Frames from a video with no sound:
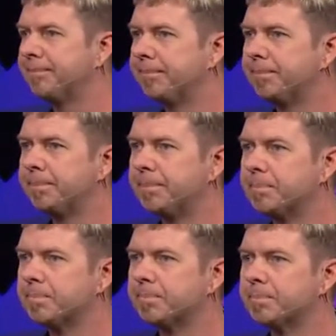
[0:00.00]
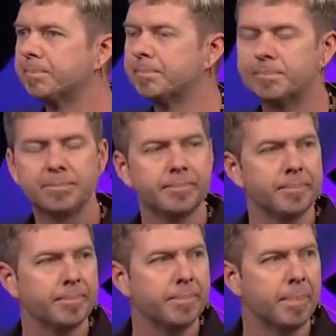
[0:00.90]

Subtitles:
No one is speaking in this clip.